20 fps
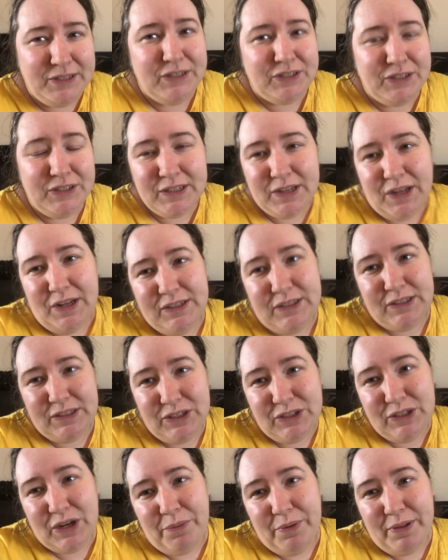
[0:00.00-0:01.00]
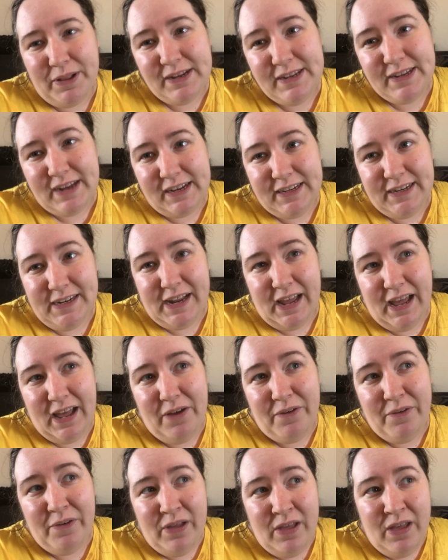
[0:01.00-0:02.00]
She's just gone to the shop with her daddy
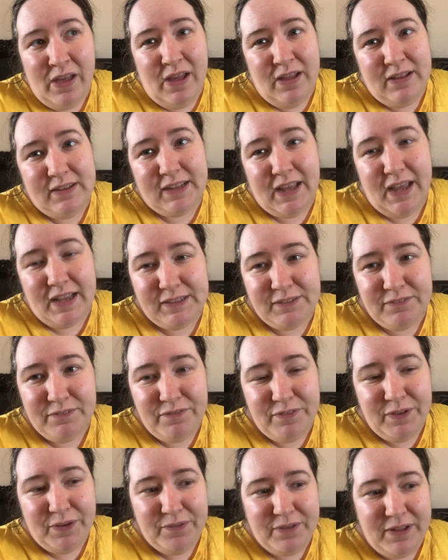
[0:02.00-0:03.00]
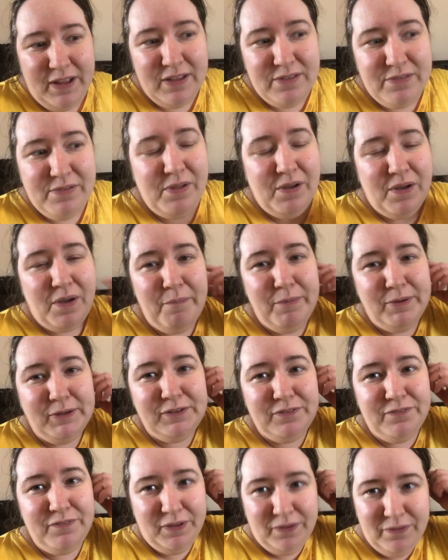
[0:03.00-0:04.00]
now to get some food in because she's not got
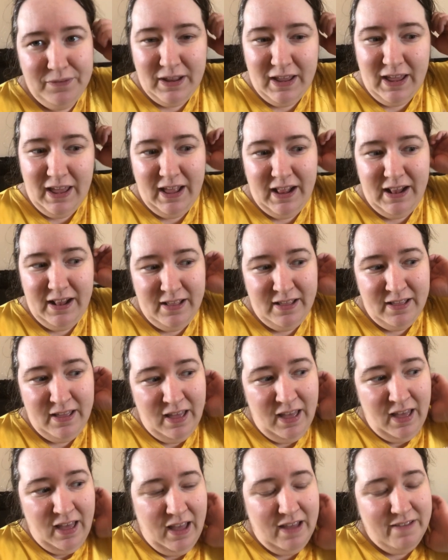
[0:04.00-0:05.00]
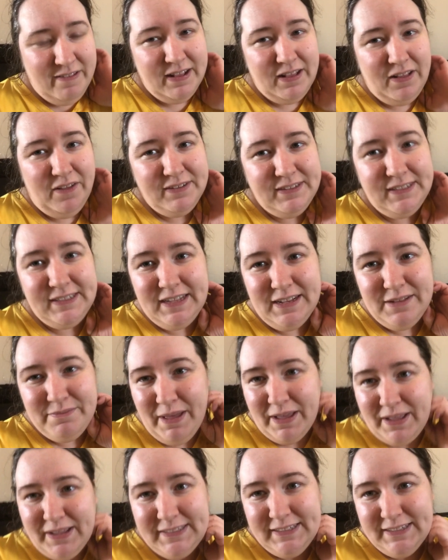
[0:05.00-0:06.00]
much food in. I think Lawrence is going
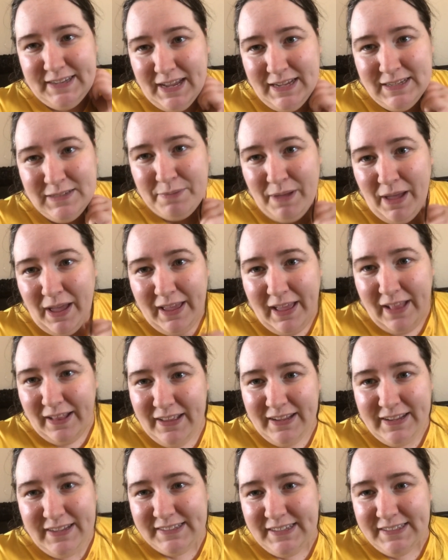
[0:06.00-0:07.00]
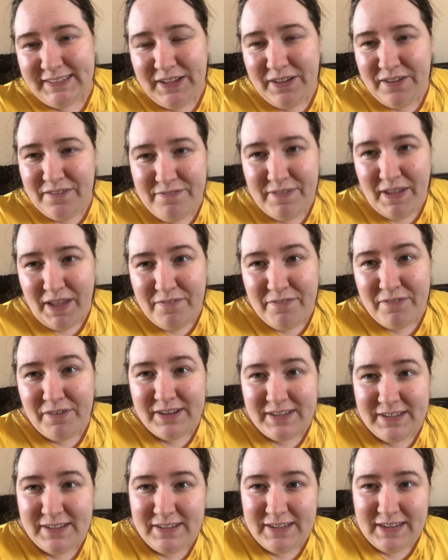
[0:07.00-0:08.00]
to make us a nice paella because that's her
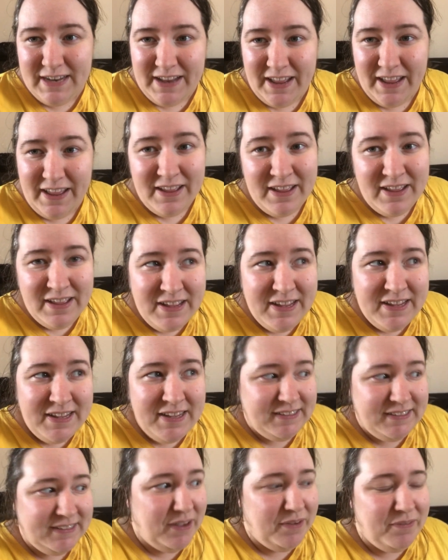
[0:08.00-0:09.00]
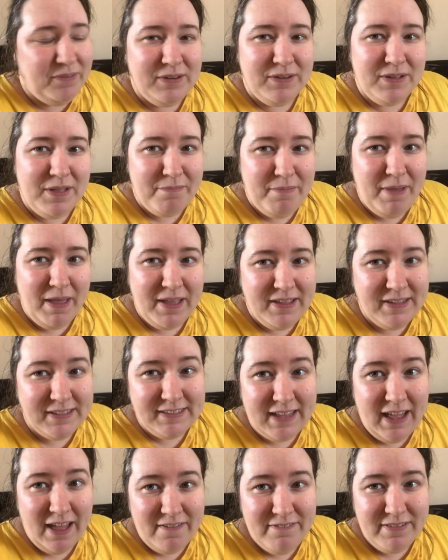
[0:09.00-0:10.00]
favourite dinner. So she can make
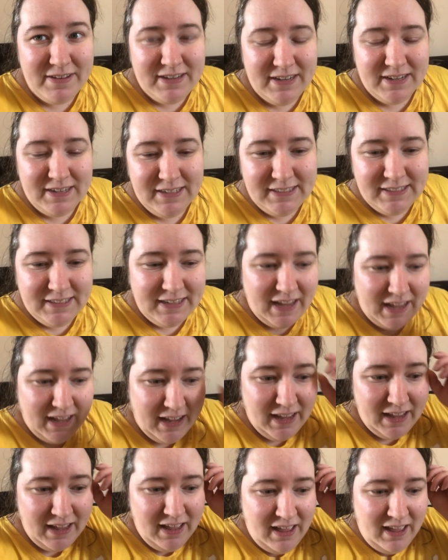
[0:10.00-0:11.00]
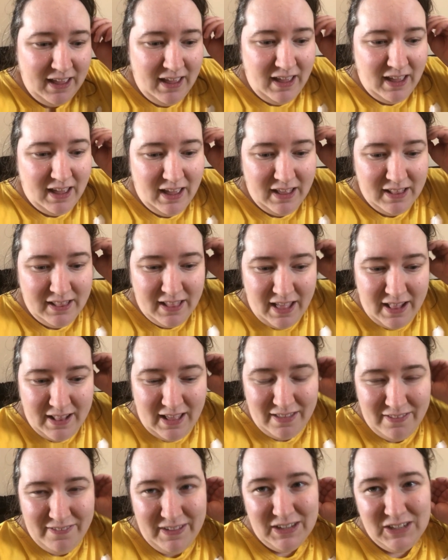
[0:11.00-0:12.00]
us that for dinner tonight. And
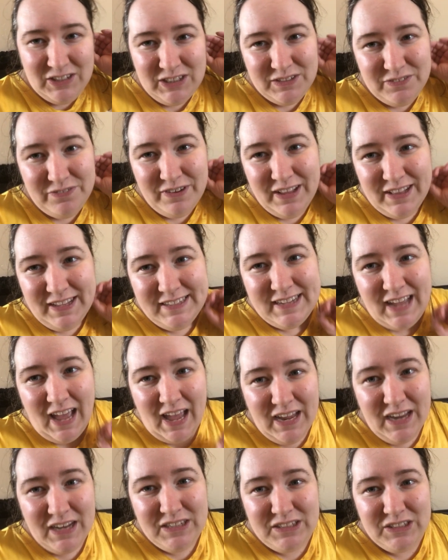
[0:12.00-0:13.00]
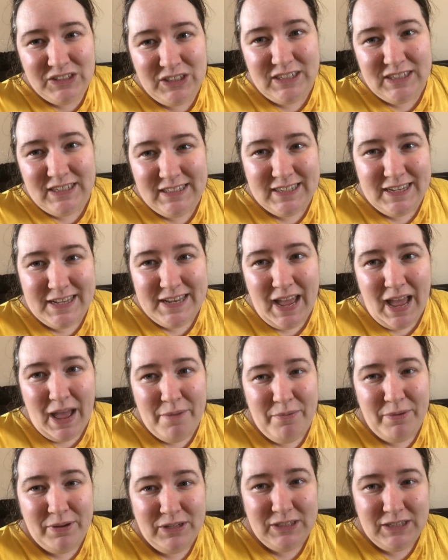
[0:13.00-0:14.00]
then I think she's really tired, so she needs a
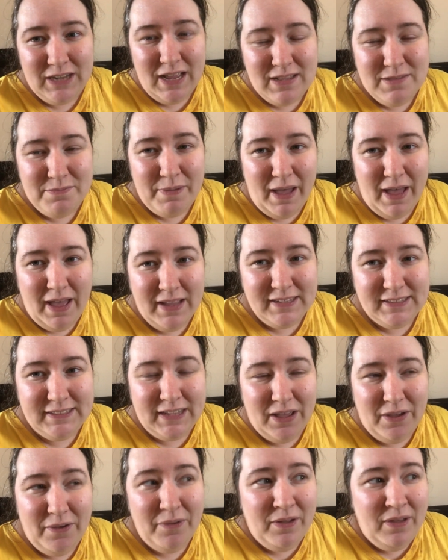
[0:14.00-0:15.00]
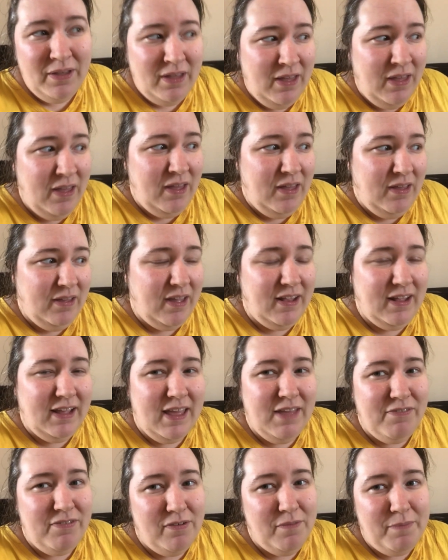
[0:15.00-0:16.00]
nap when she gets back. So
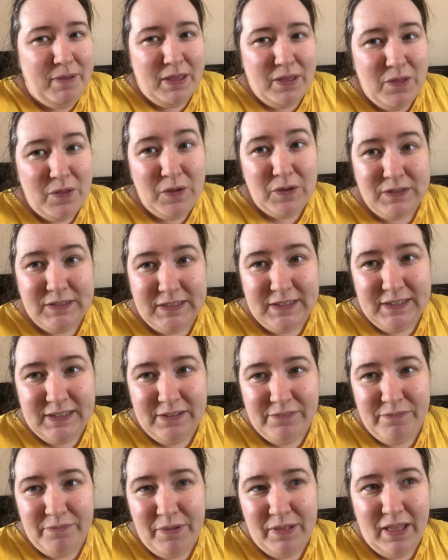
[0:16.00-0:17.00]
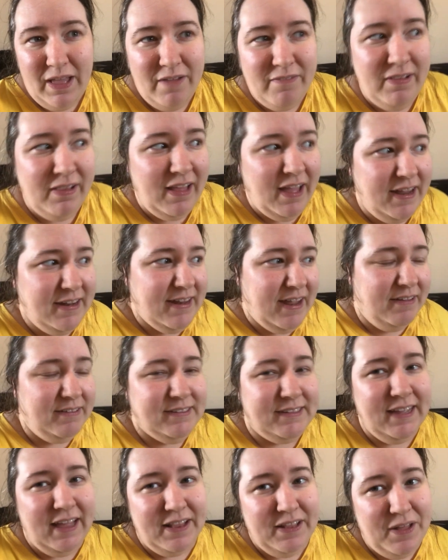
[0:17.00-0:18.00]
going to give her a big cuddle. I'm going to have a lie
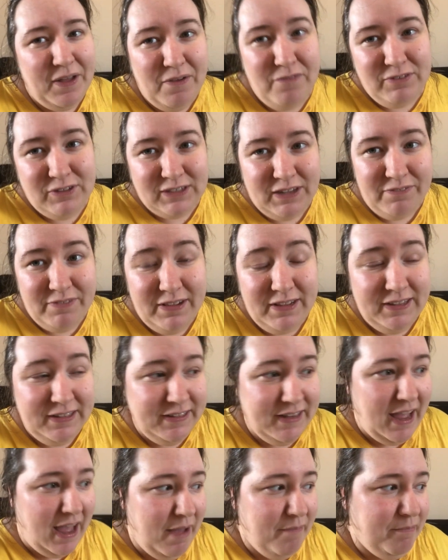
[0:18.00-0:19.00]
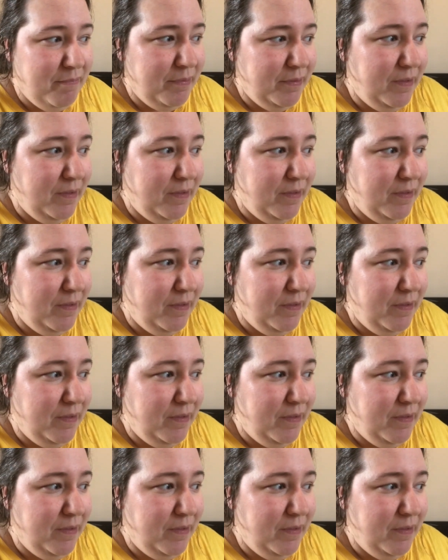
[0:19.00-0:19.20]
down together and hopefully she'll have a little nap.